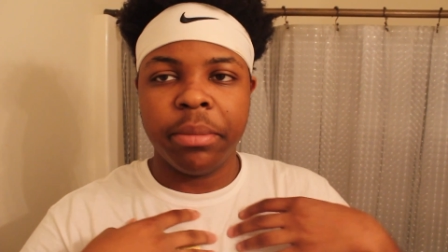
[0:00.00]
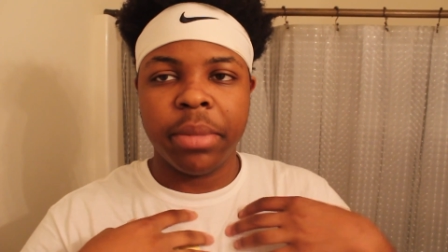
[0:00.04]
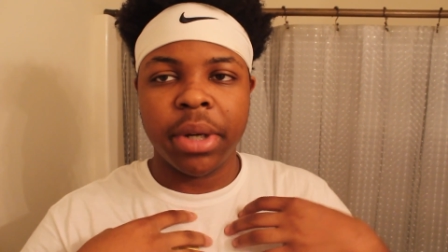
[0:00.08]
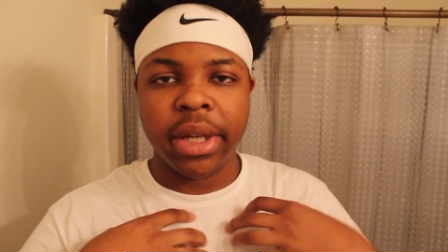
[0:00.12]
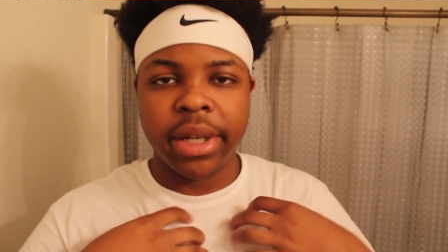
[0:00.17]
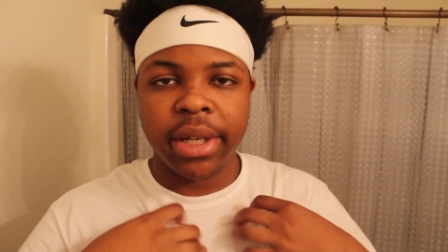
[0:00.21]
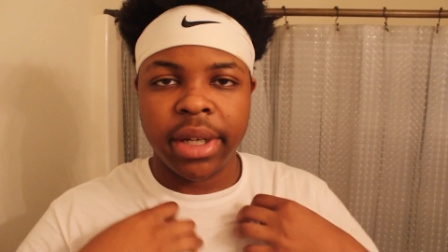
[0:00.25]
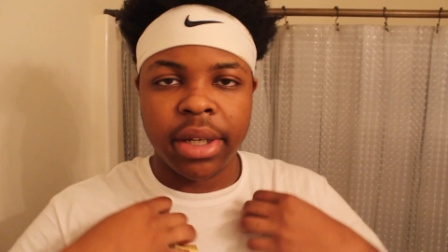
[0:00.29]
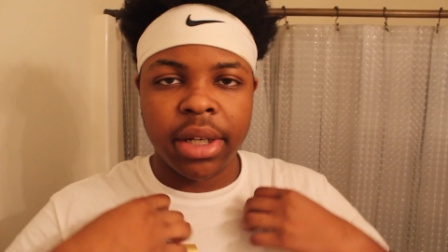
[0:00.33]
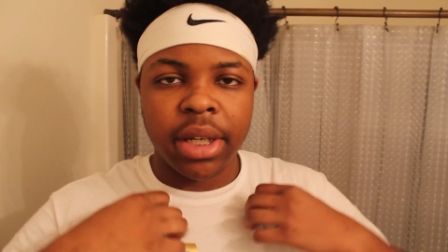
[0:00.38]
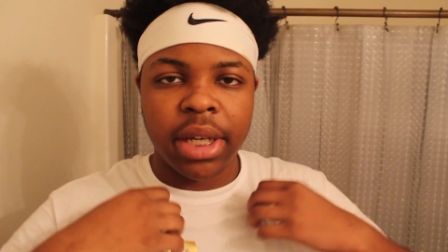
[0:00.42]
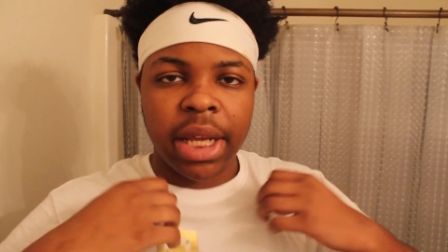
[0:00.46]

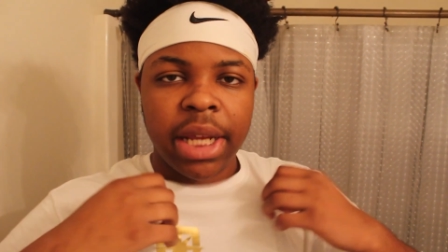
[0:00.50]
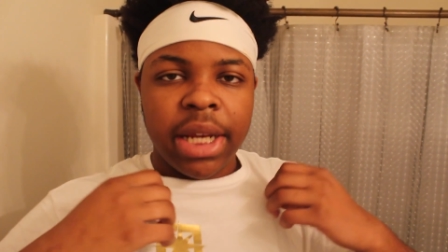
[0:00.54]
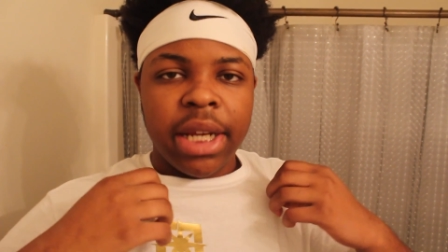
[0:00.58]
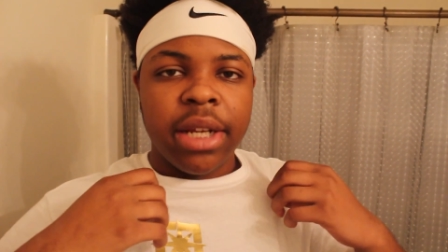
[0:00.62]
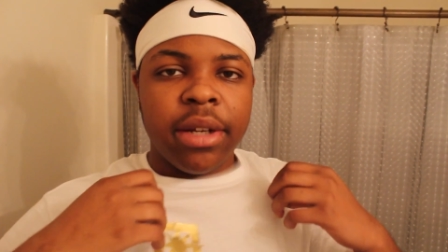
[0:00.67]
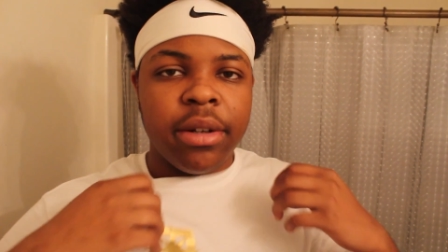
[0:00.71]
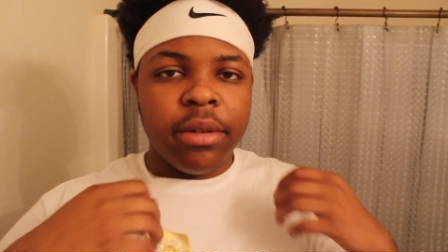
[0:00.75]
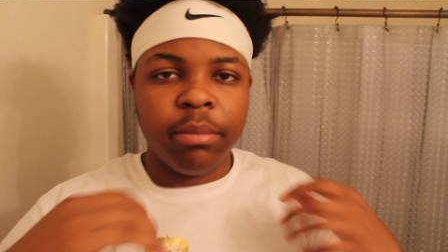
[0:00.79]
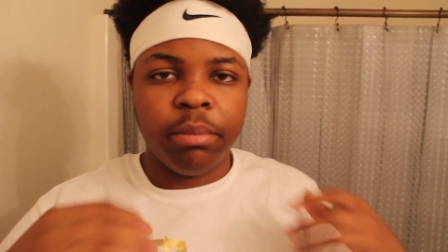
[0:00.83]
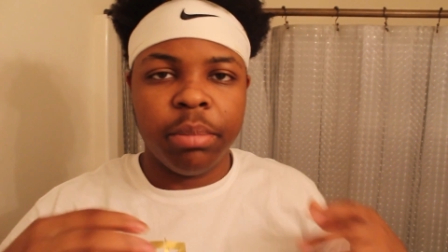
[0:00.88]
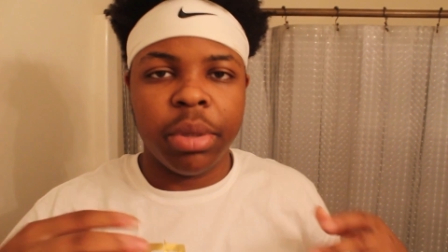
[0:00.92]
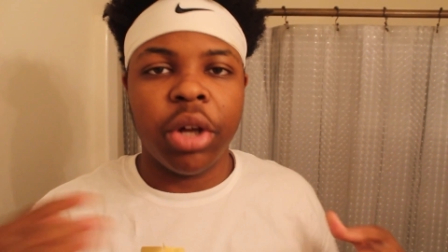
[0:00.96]
but they
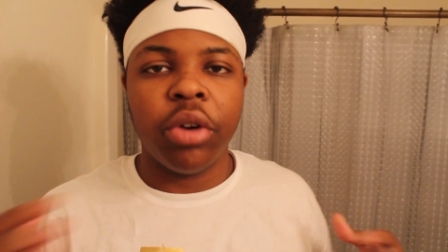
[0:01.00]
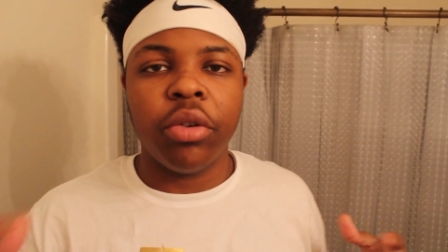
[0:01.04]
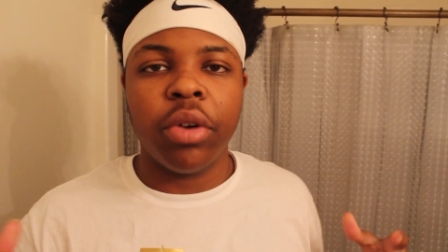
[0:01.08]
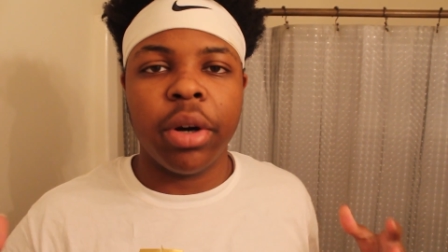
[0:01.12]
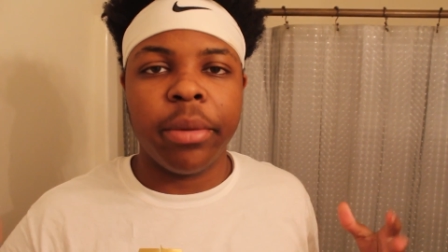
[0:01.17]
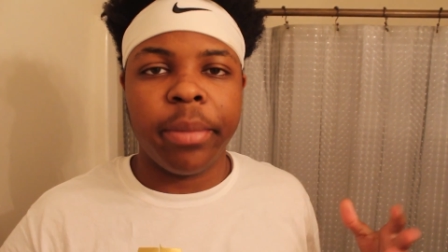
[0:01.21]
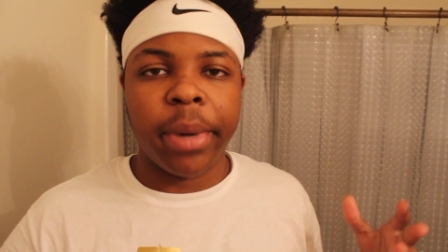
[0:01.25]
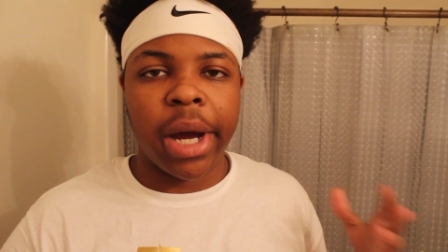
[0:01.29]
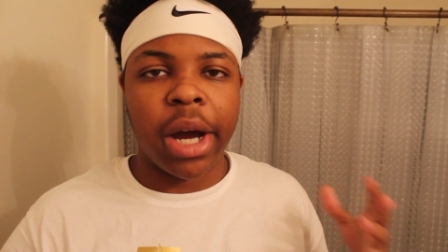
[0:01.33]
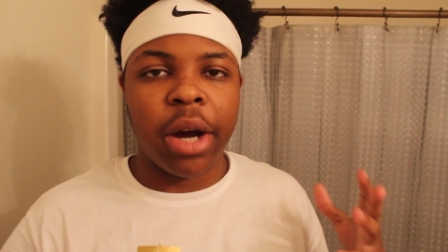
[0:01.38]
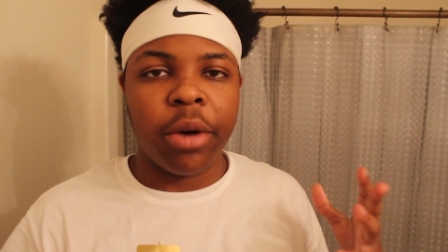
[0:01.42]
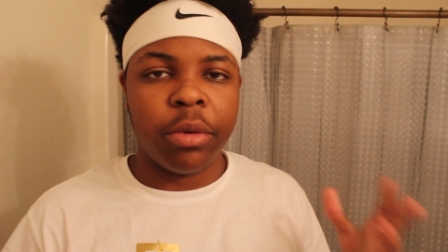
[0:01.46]
didn't
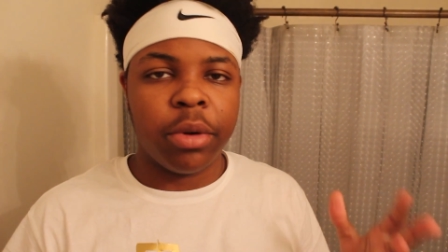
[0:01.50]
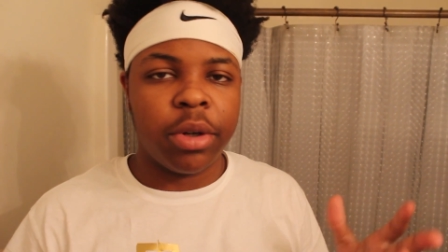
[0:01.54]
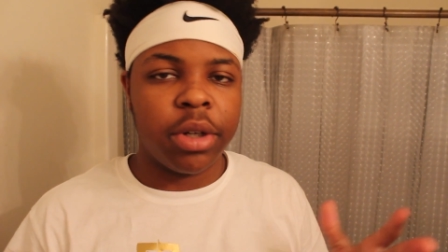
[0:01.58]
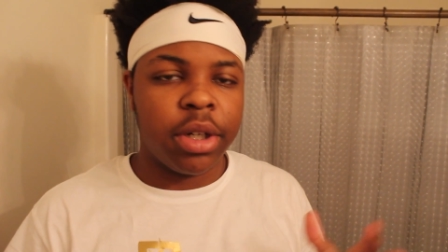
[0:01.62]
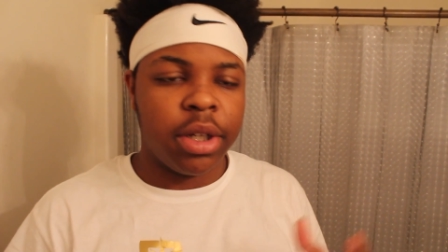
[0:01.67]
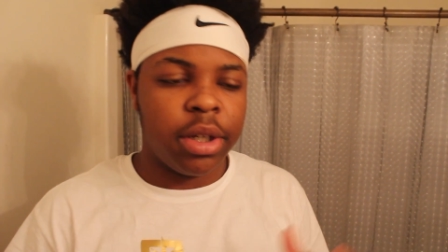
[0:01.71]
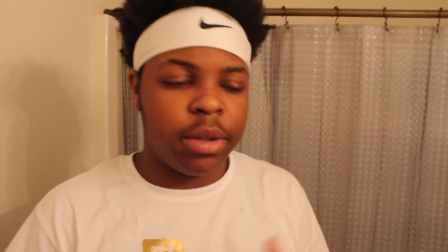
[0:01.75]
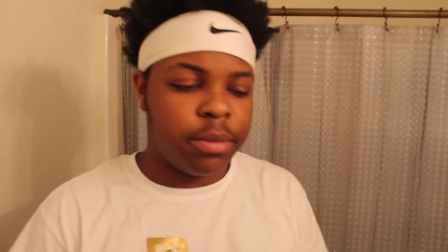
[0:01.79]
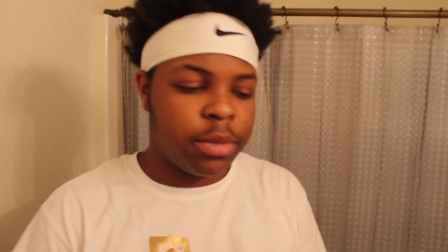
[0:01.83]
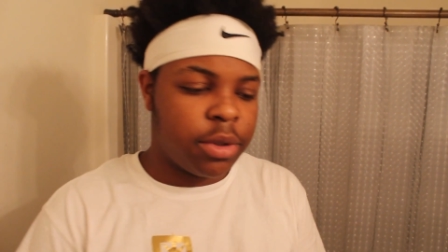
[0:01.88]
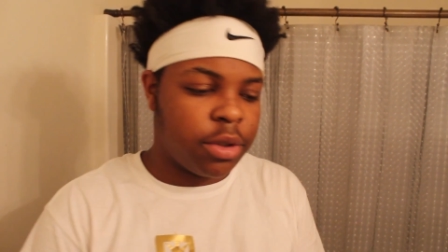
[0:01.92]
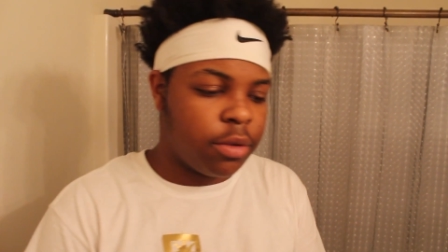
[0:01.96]
blow up how I
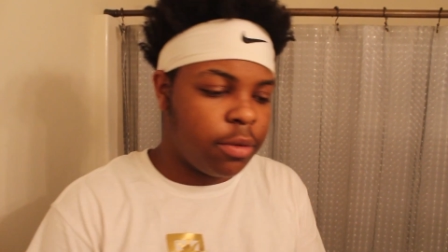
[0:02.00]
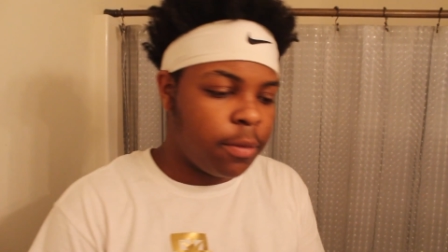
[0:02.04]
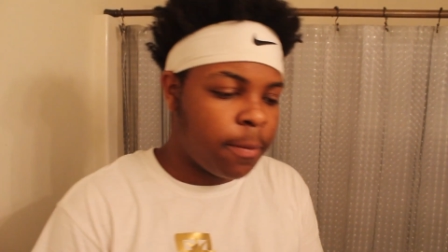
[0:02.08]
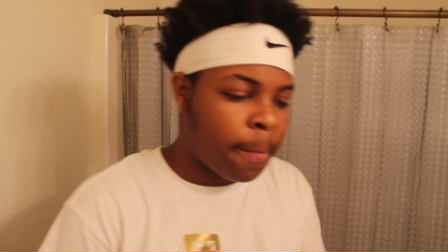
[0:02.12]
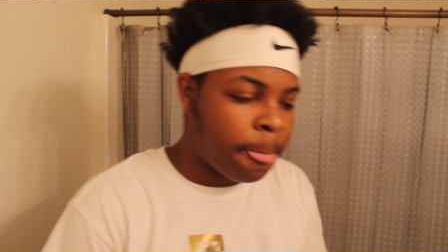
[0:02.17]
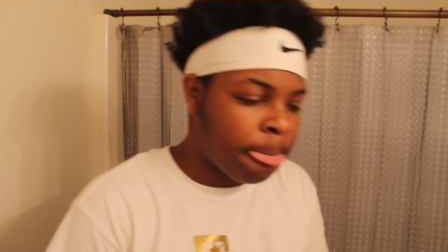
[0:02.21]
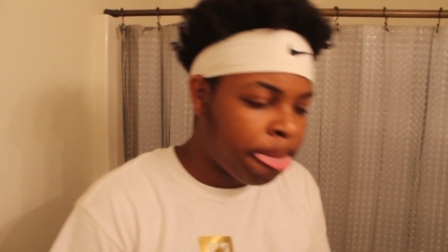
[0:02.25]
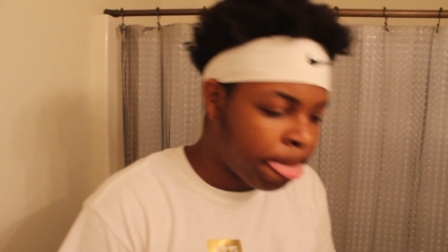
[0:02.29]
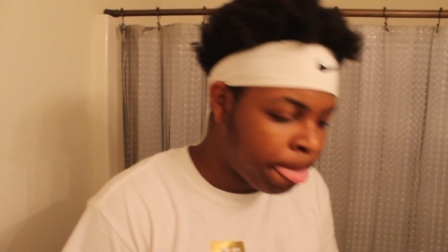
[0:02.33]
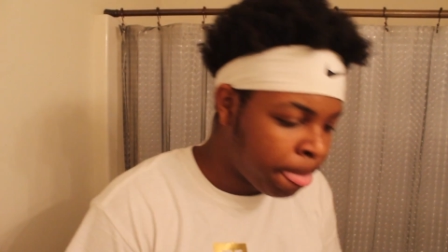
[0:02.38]
wanted them to.